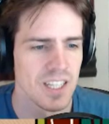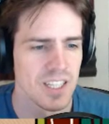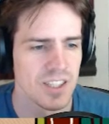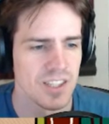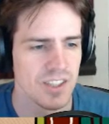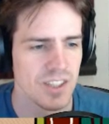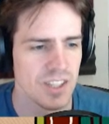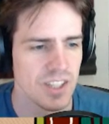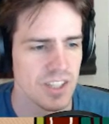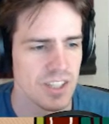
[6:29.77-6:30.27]

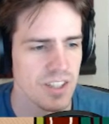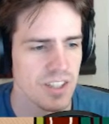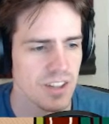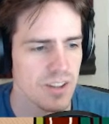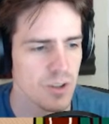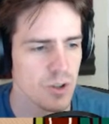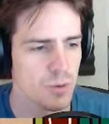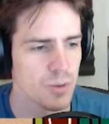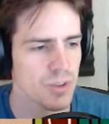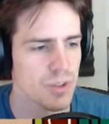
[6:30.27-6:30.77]
See,
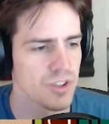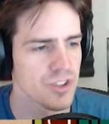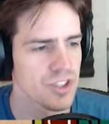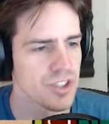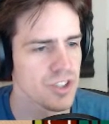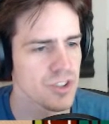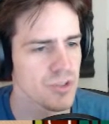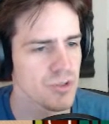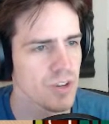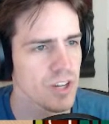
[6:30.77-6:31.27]
the oatmeal is
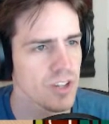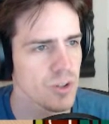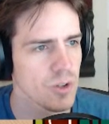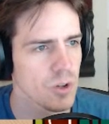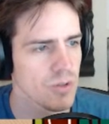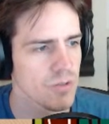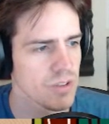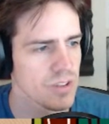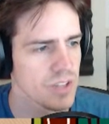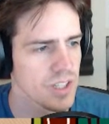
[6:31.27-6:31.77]
just right
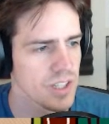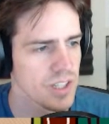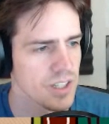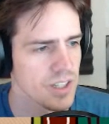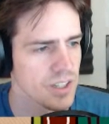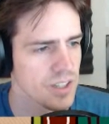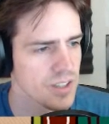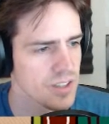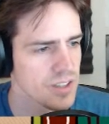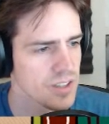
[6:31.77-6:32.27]
over
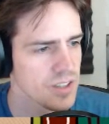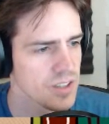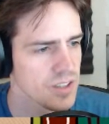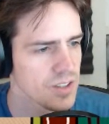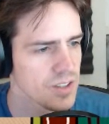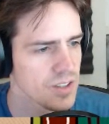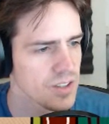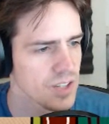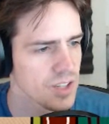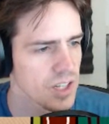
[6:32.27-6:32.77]
there.
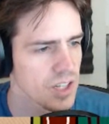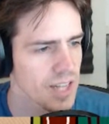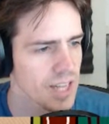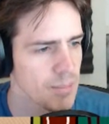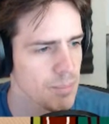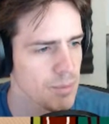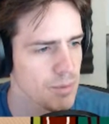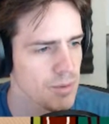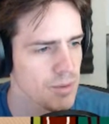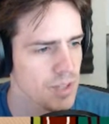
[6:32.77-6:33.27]
You got
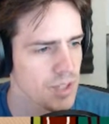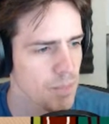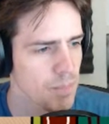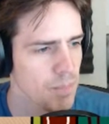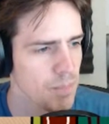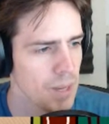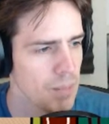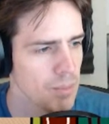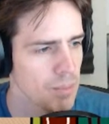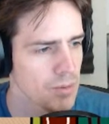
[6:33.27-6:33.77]
apple, you got
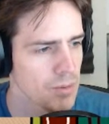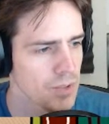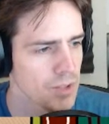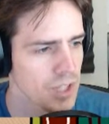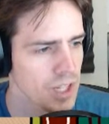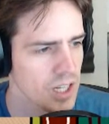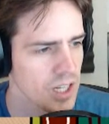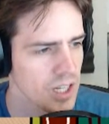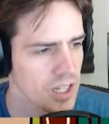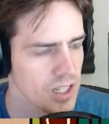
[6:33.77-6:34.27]
maple, you
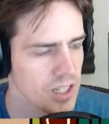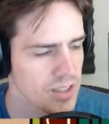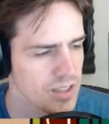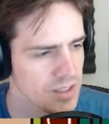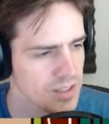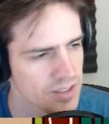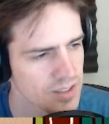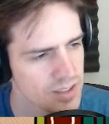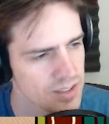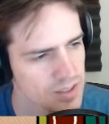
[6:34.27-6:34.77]

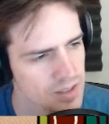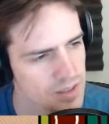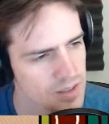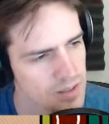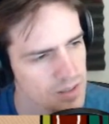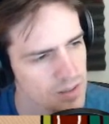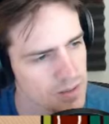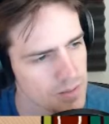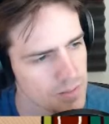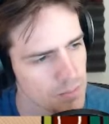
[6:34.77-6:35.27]
got
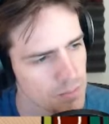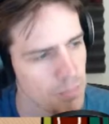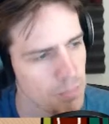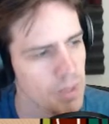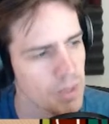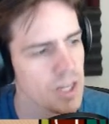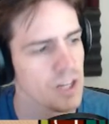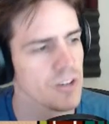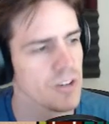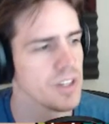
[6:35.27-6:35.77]

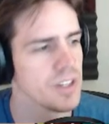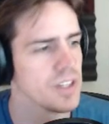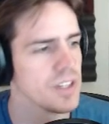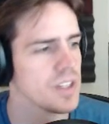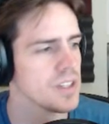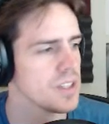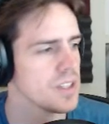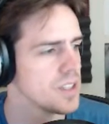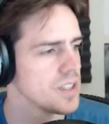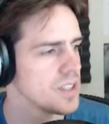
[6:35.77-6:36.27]

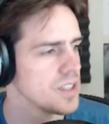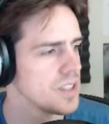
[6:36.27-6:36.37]
berry.